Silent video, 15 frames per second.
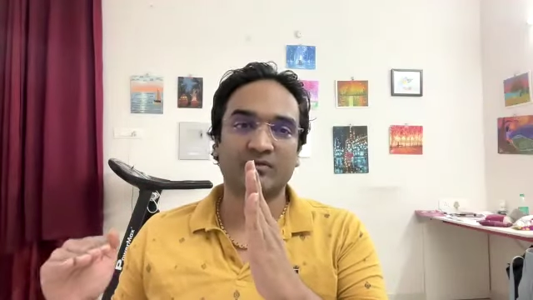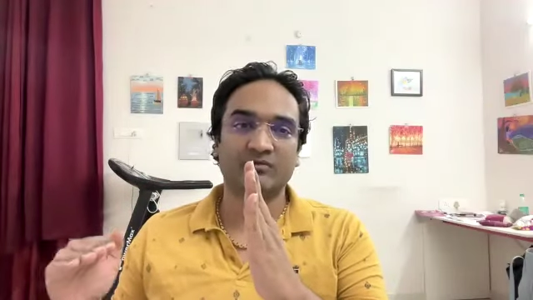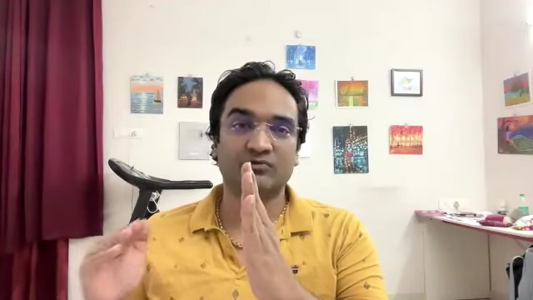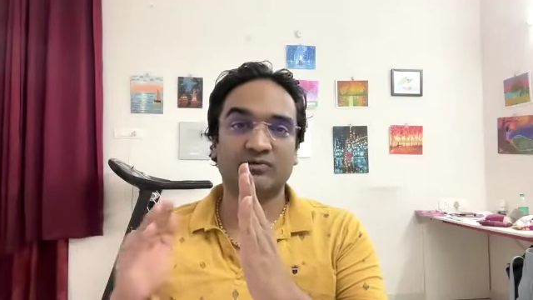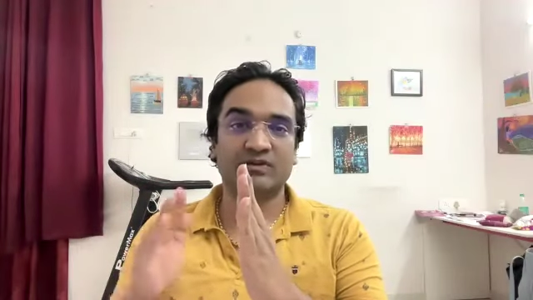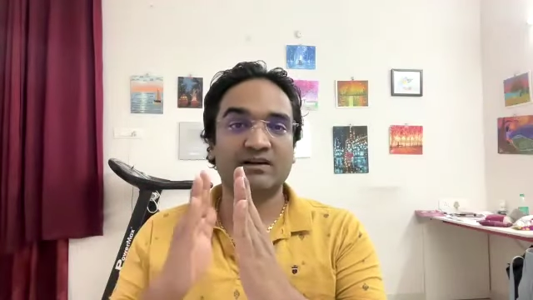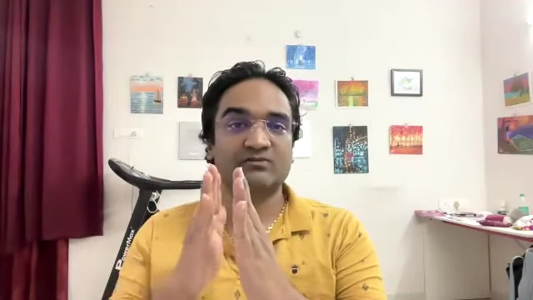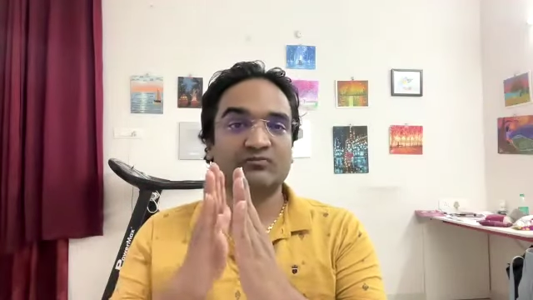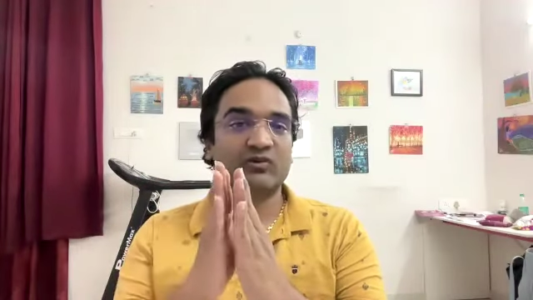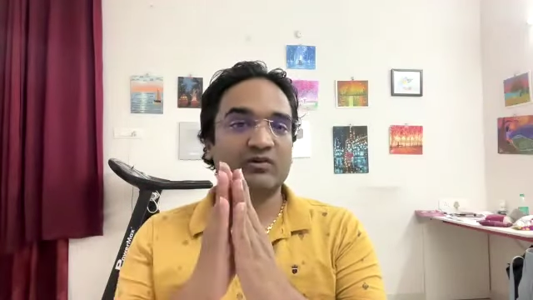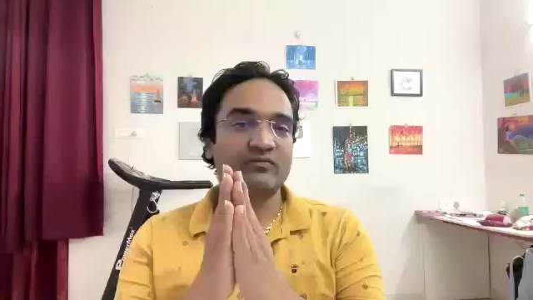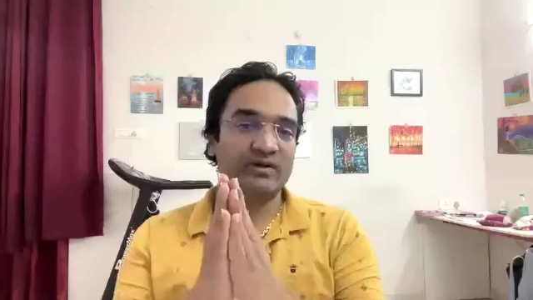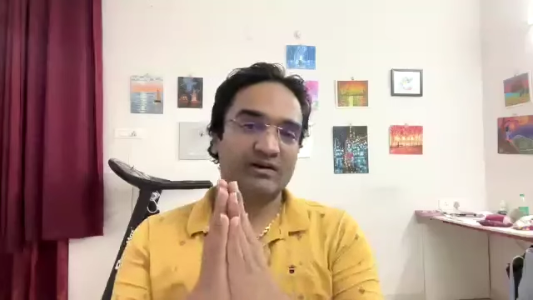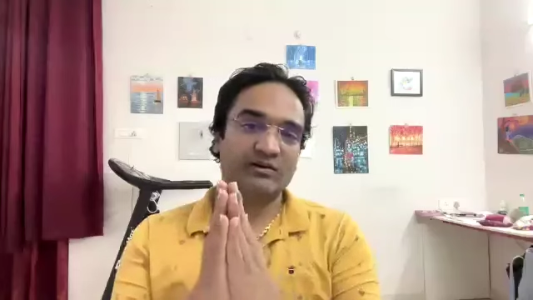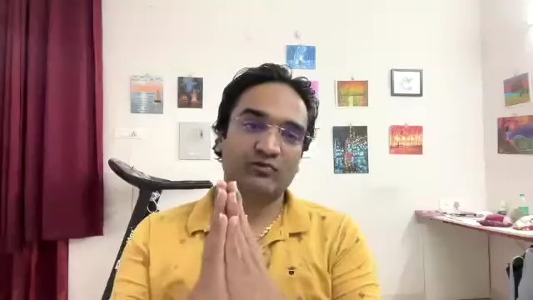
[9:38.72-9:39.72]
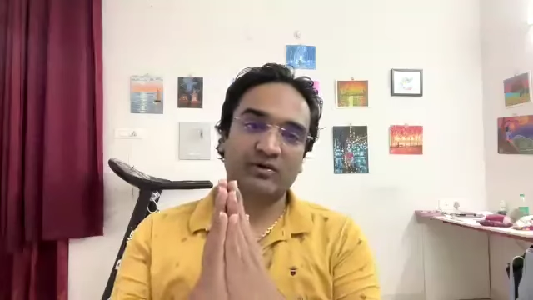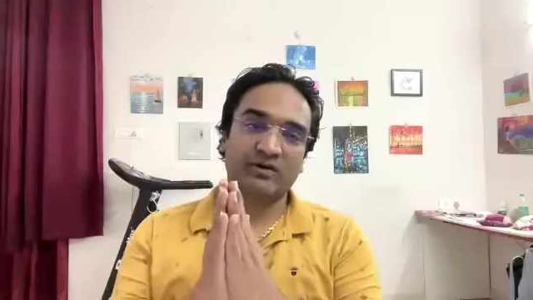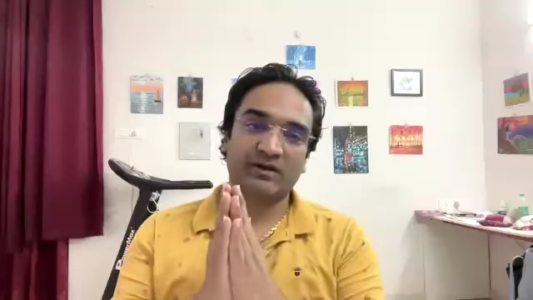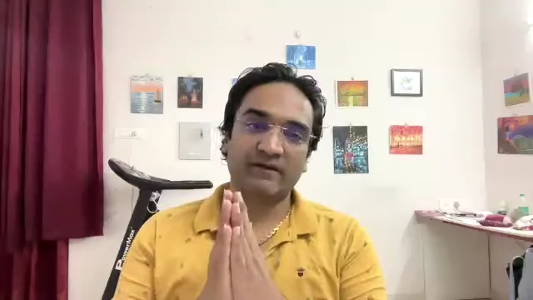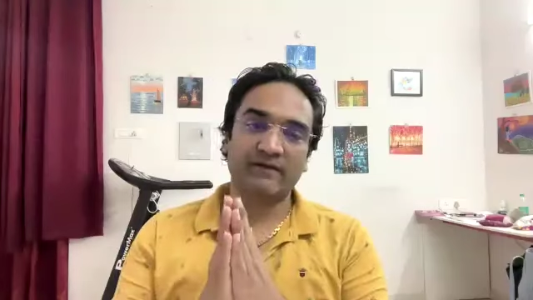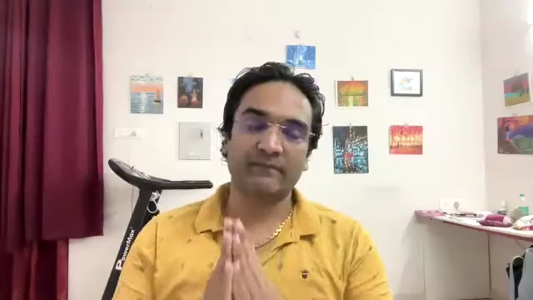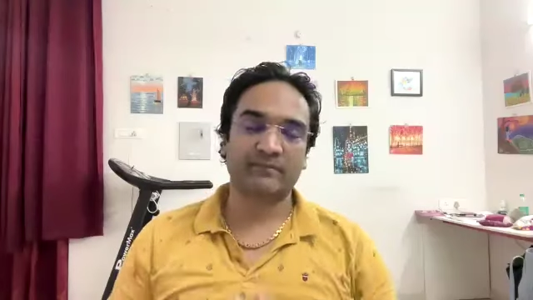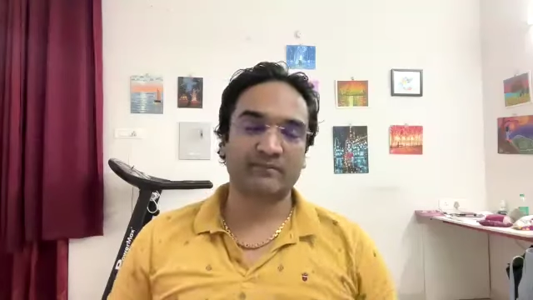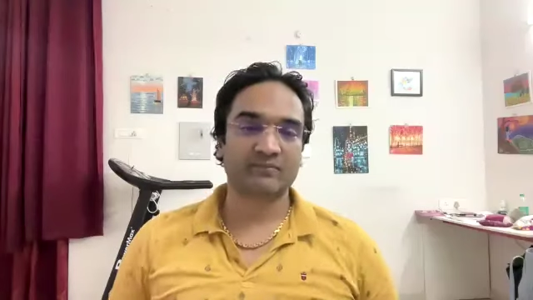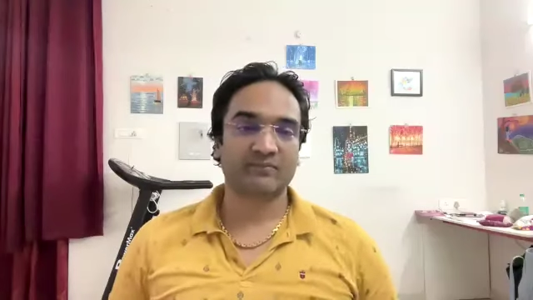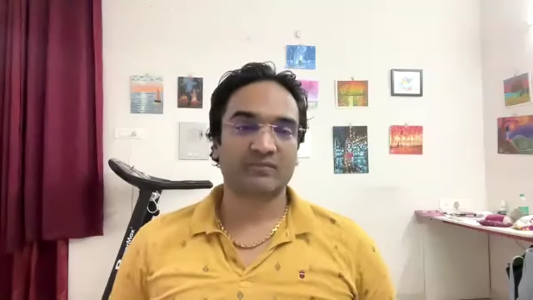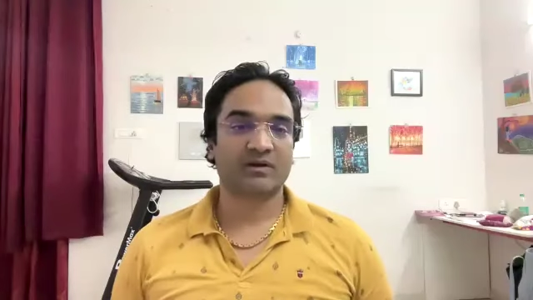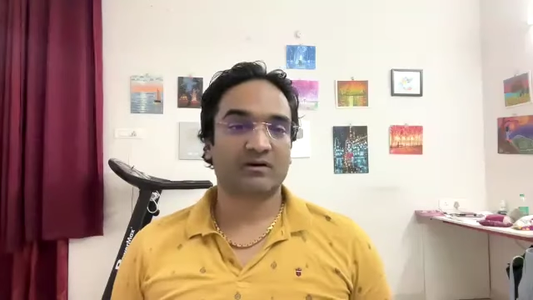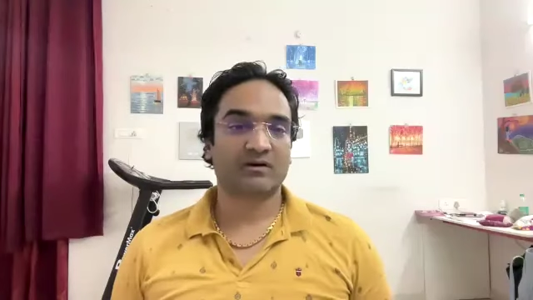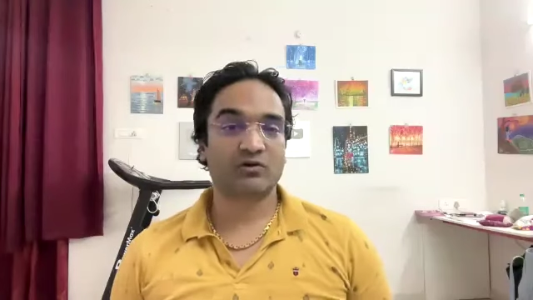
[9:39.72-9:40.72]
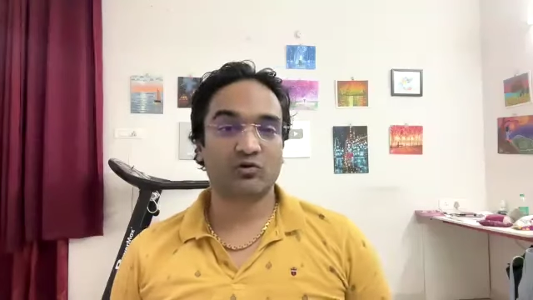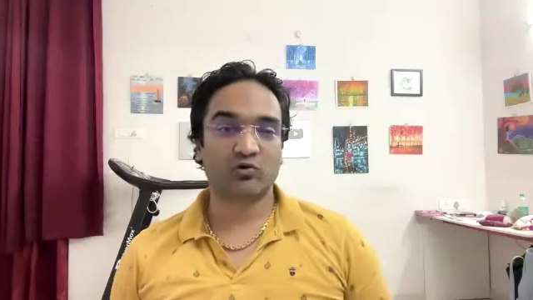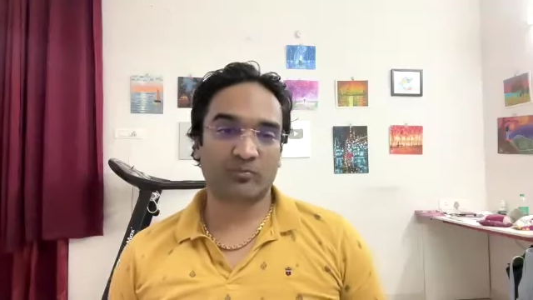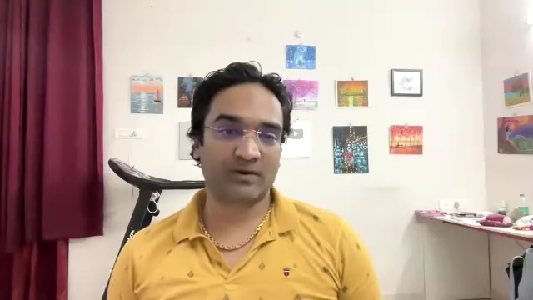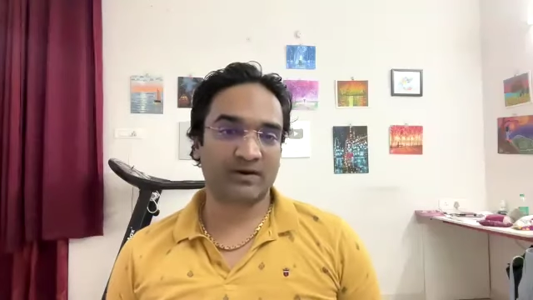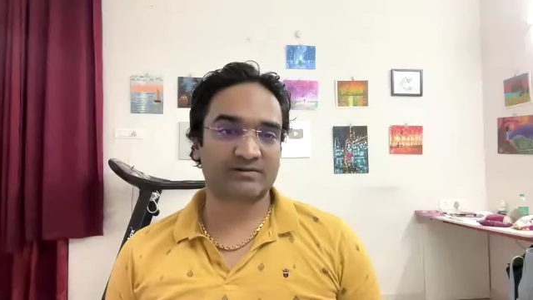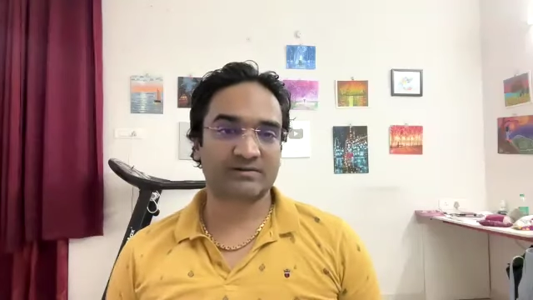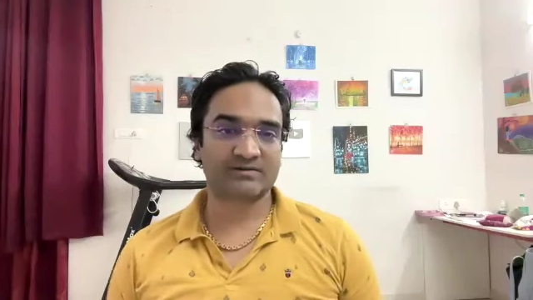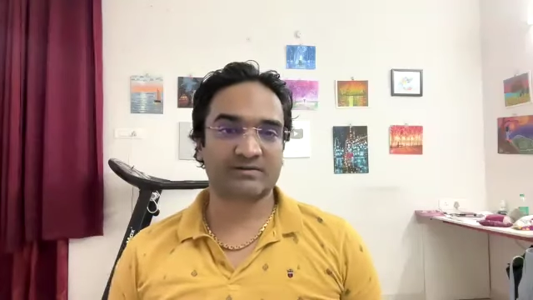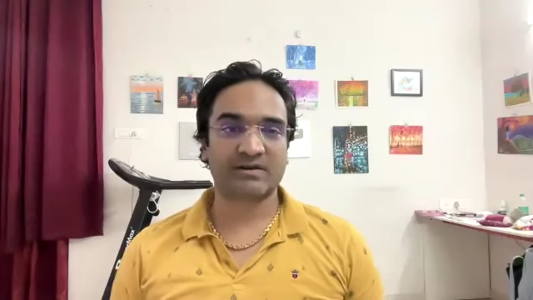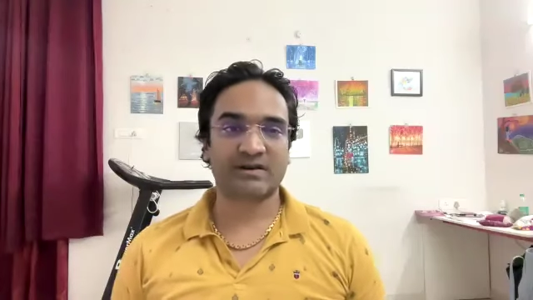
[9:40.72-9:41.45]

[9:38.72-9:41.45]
So that's what we are doing in neuroplasticity